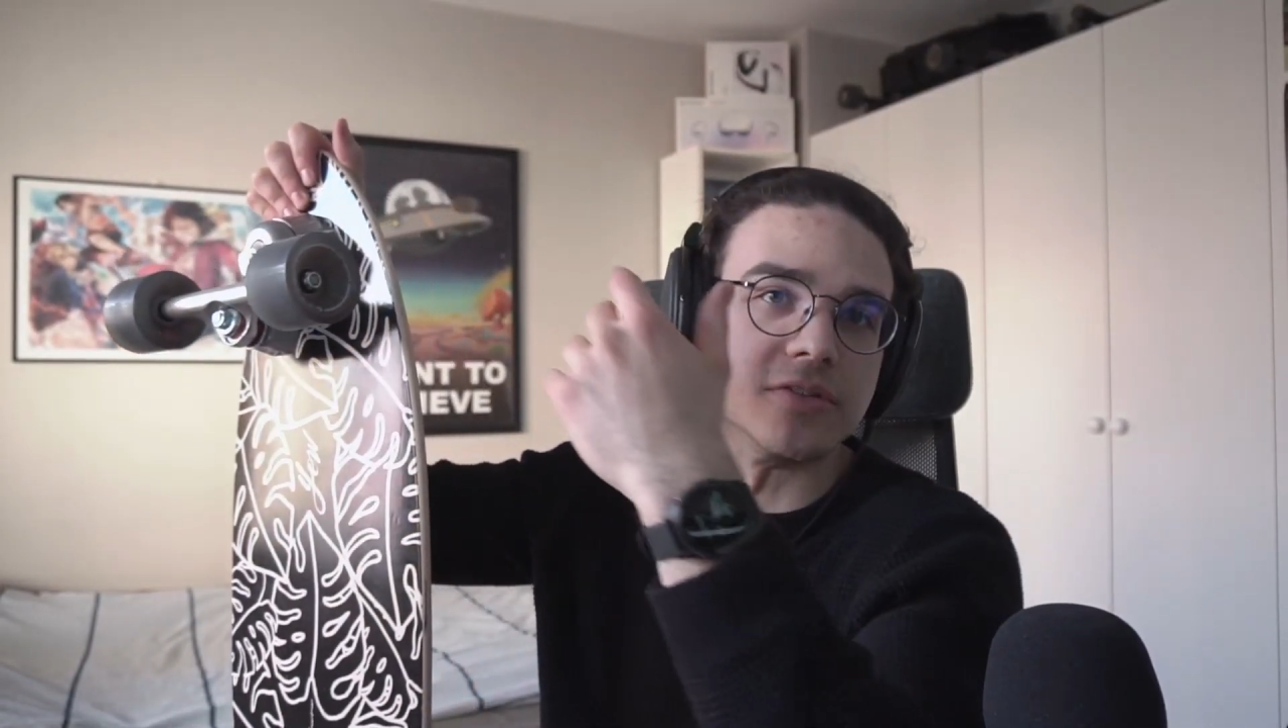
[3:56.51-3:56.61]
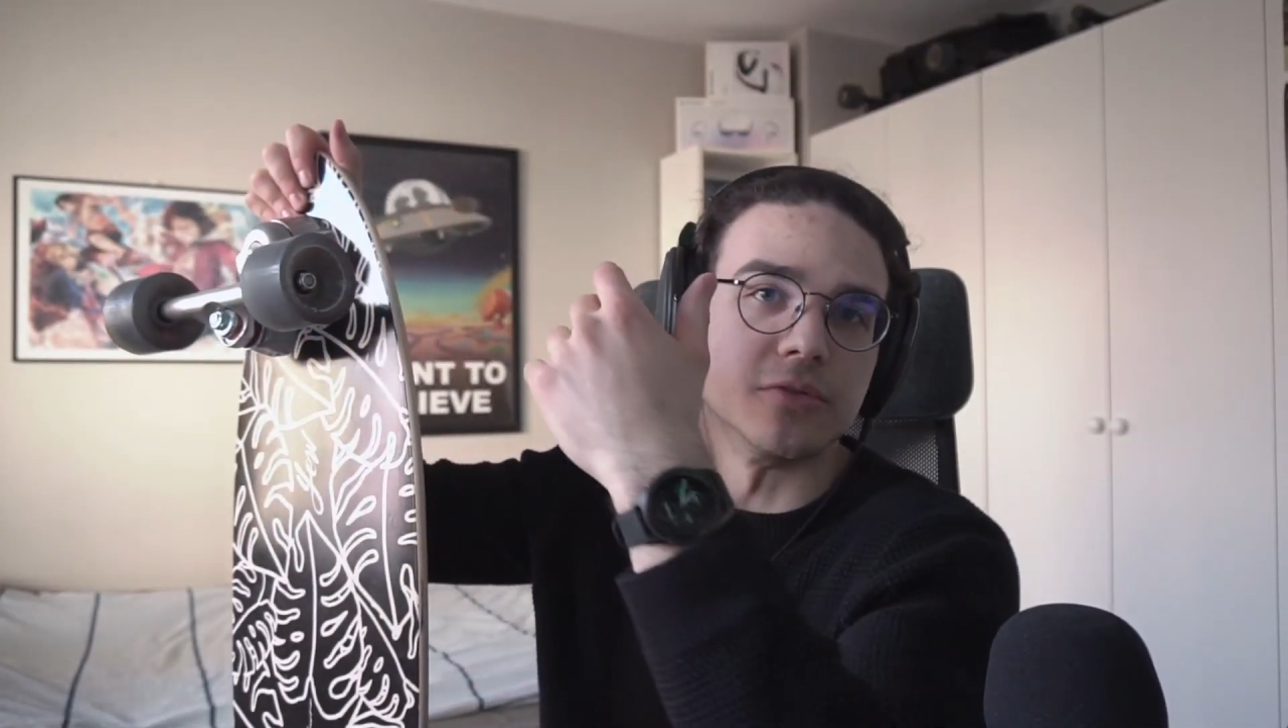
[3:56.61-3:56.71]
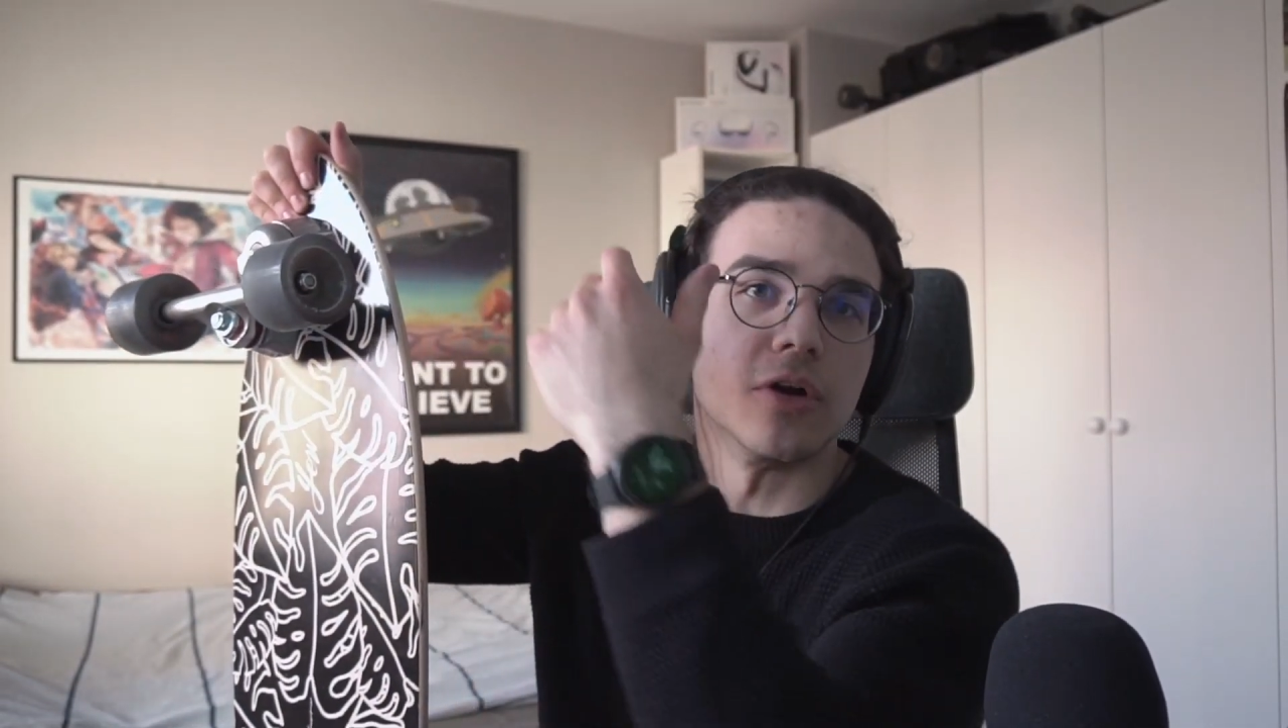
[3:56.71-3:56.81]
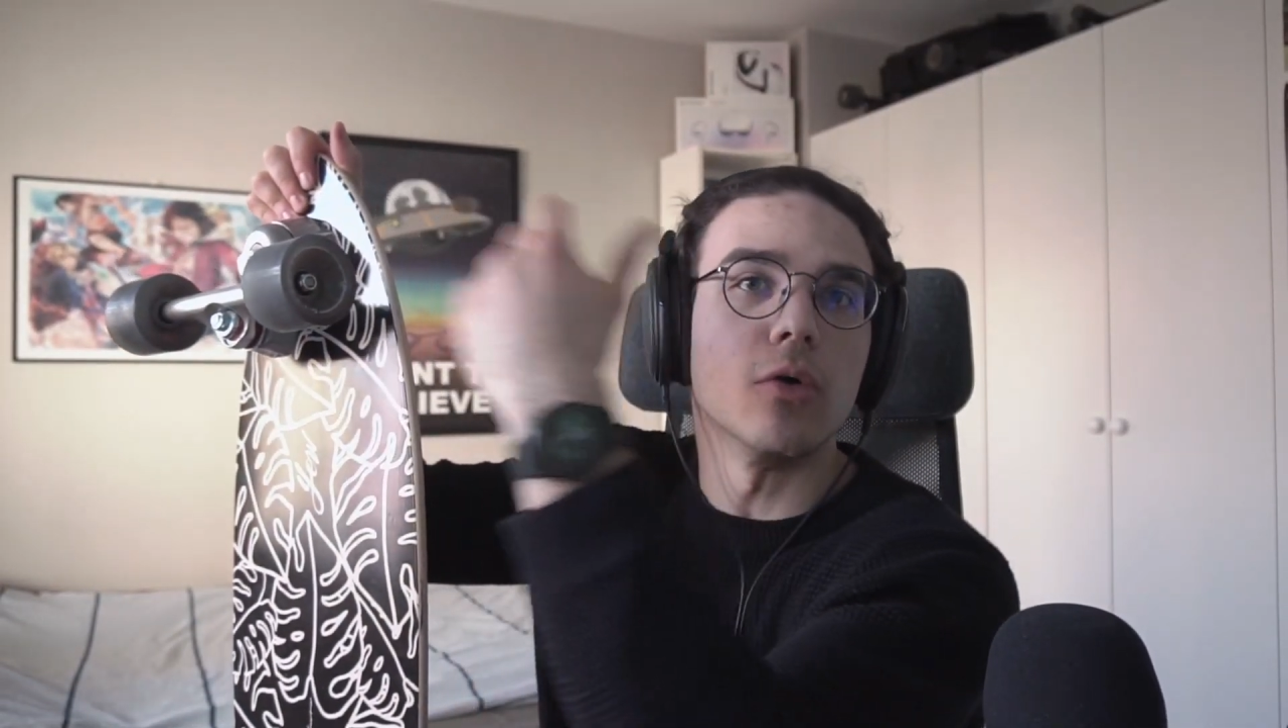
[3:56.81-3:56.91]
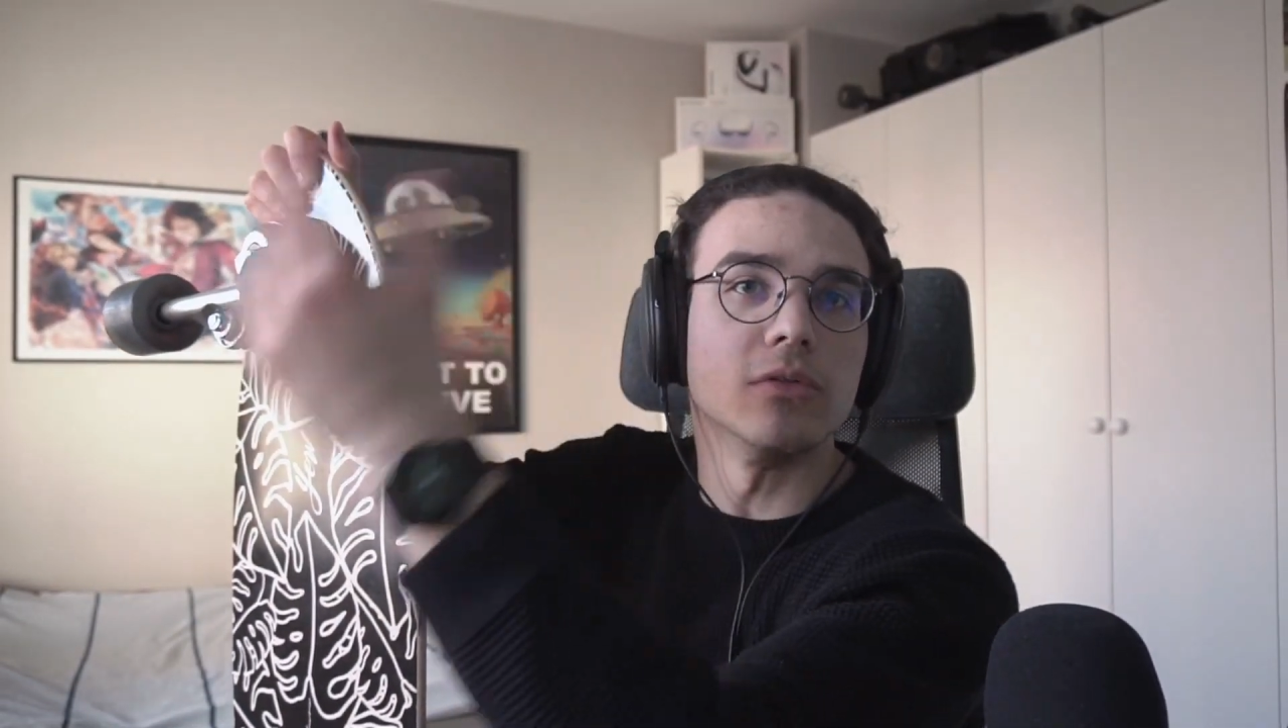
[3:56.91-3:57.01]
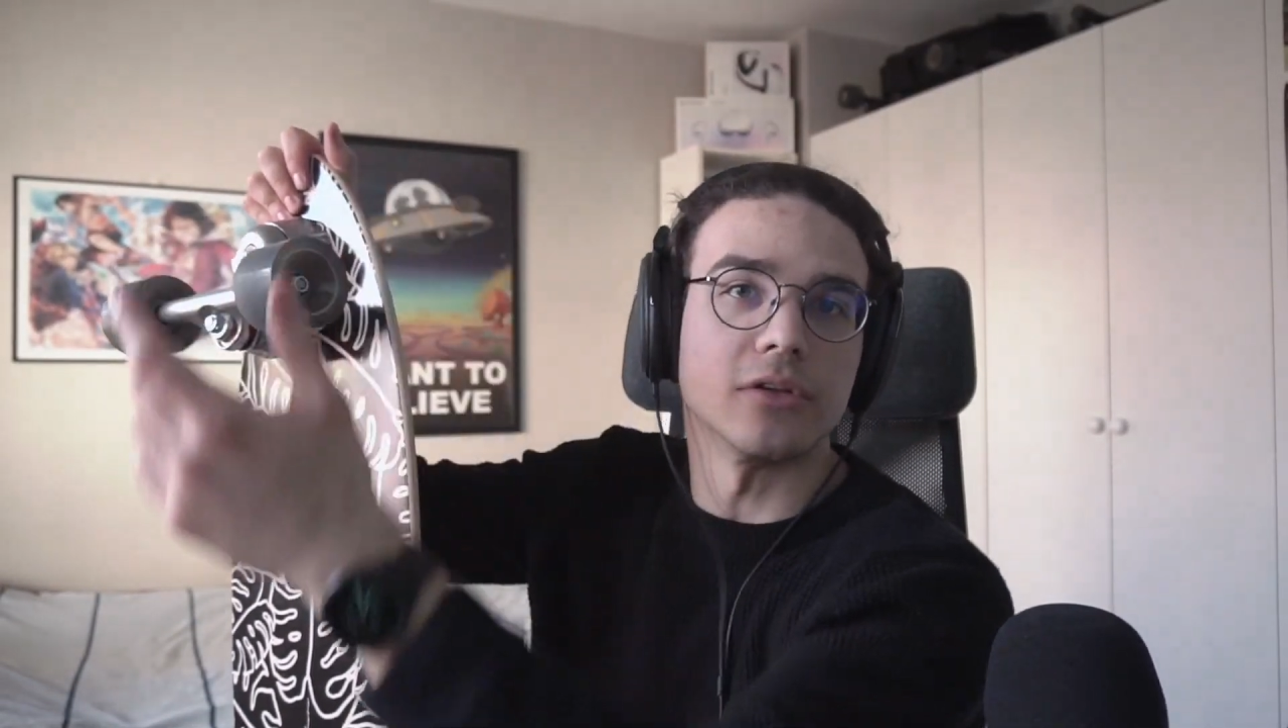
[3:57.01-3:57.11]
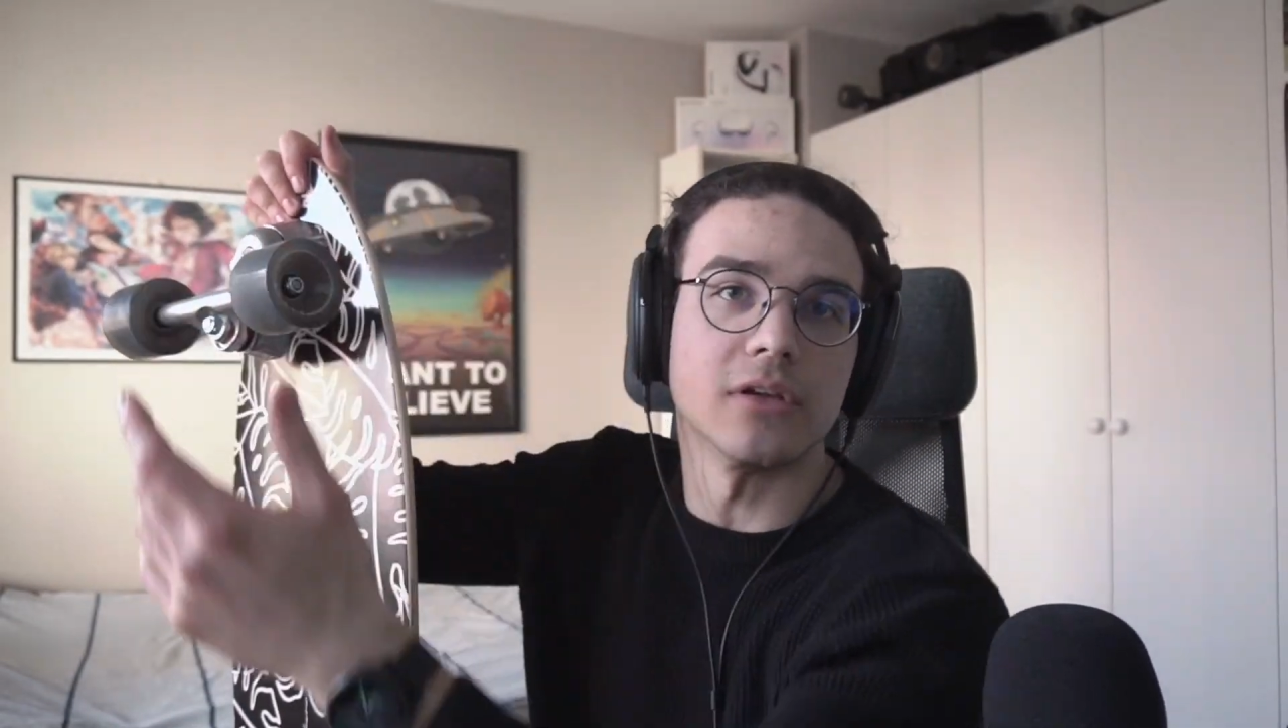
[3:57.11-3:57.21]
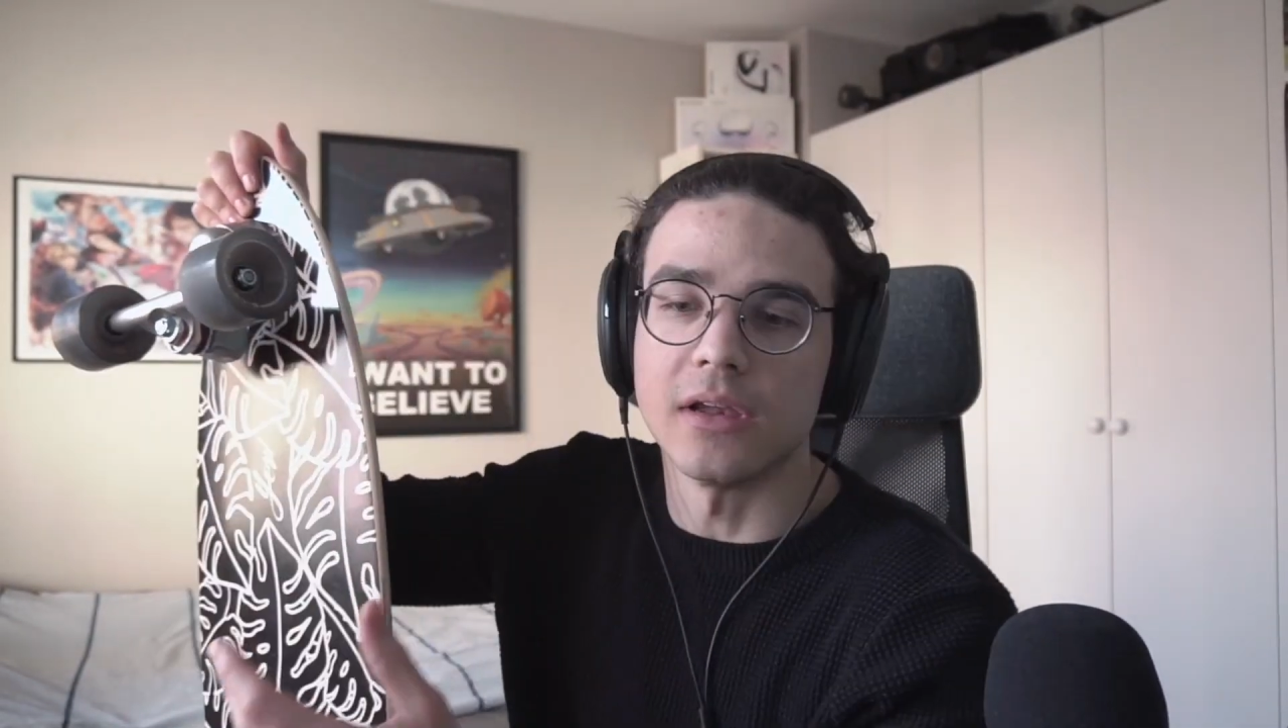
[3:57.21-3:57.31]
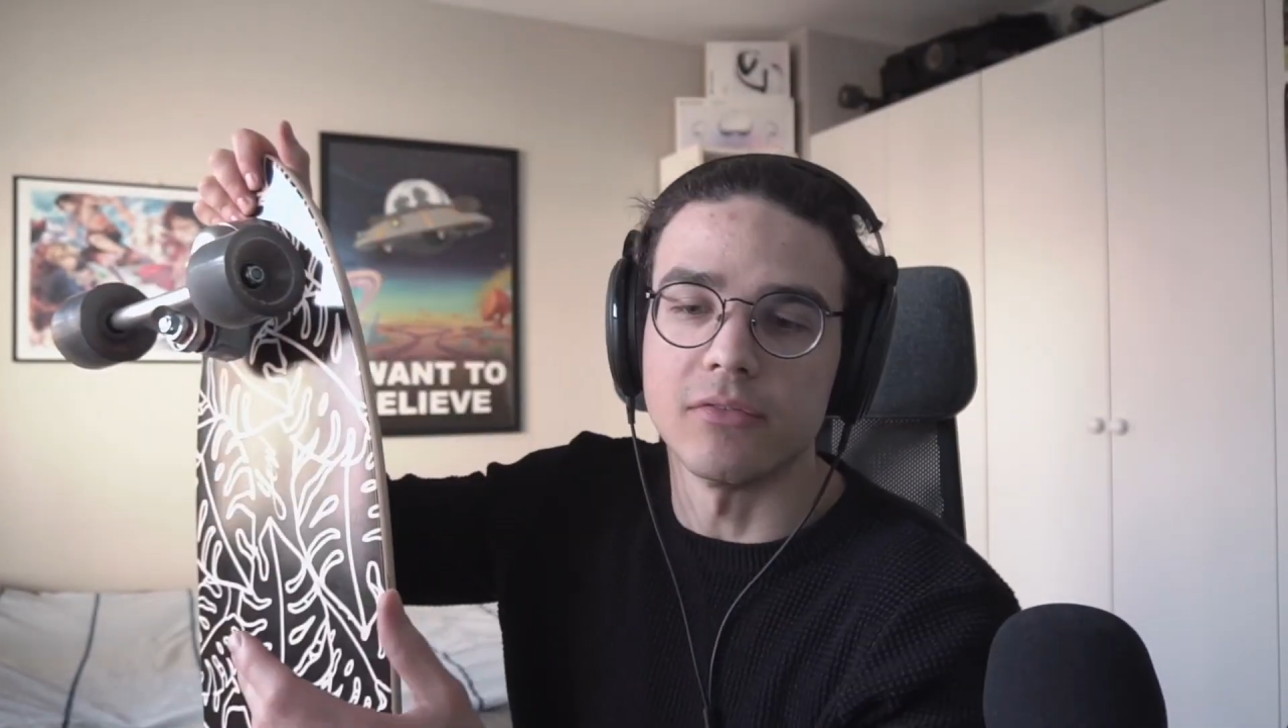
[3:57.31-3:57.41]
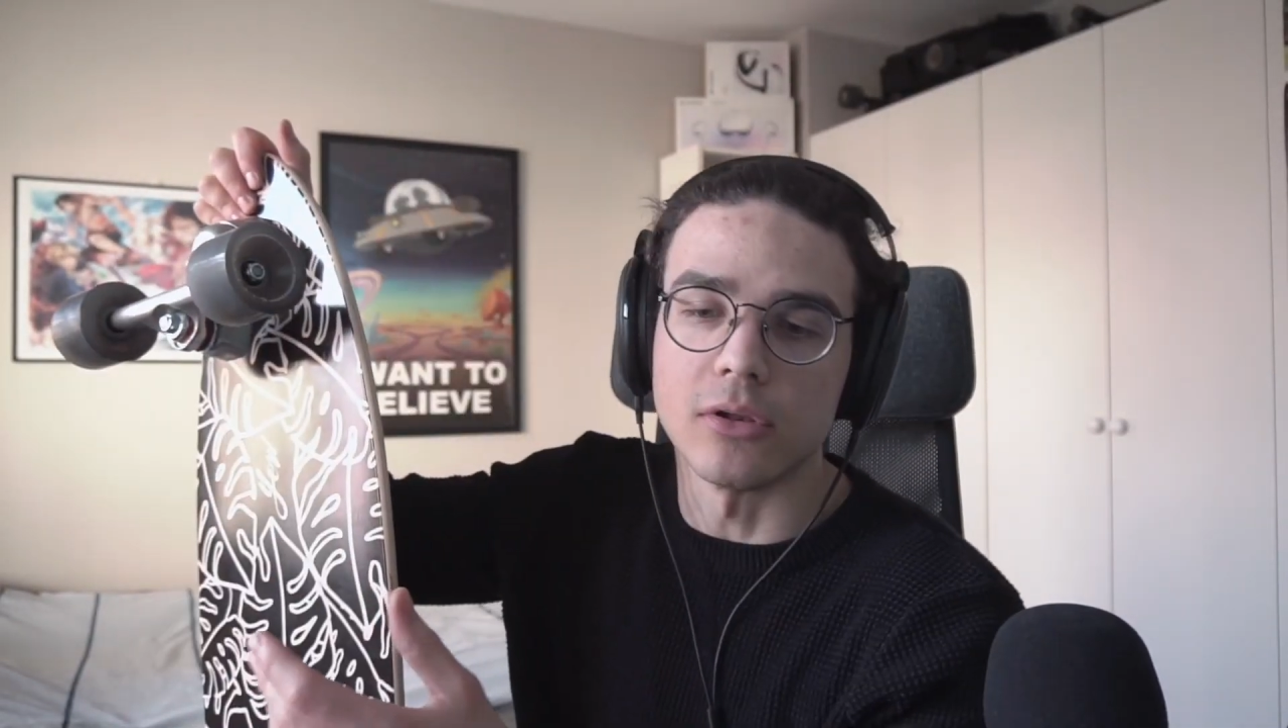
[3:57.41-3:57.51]
to a whole nother
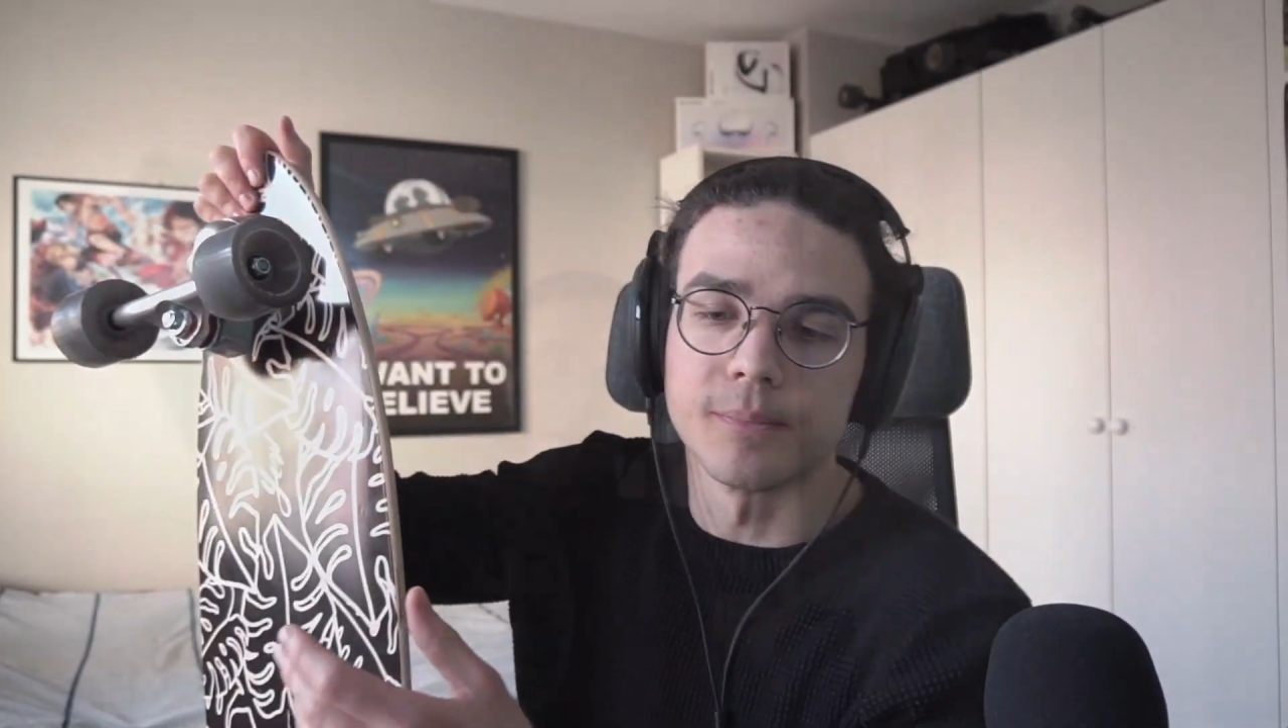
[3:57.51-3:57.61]
level.